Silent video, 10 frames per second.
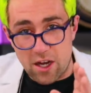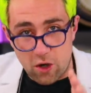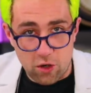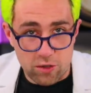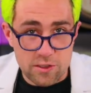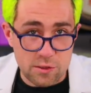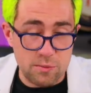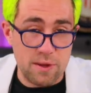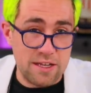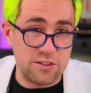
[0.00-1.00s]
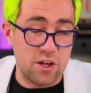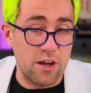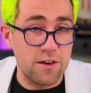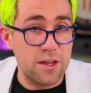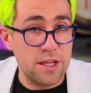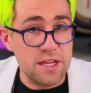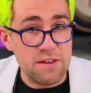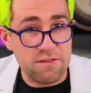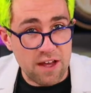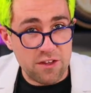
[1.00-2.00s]
Hertz, based on the
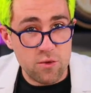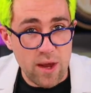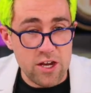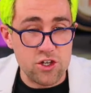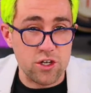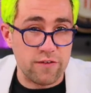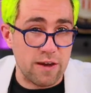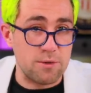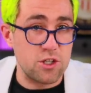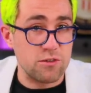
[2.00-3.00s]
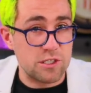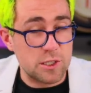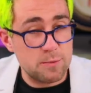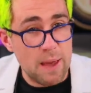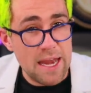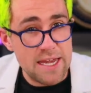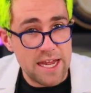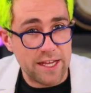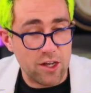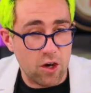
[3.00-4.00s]
valuation of how much they're
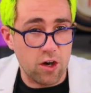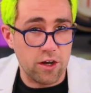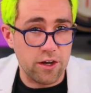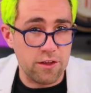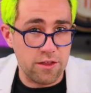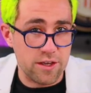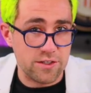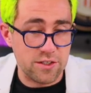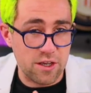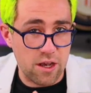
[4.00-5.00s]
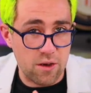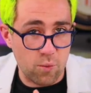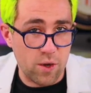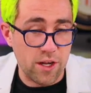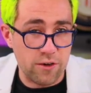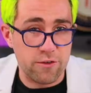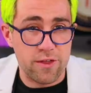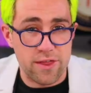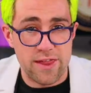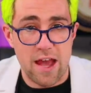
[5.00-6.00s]
spending on this uh,
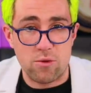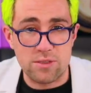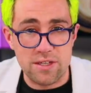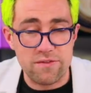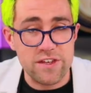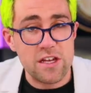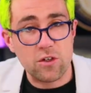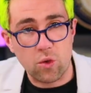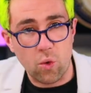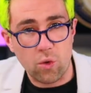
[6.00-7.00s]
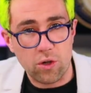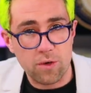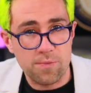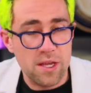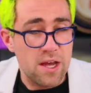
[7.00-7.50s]
100,000 vehicle order,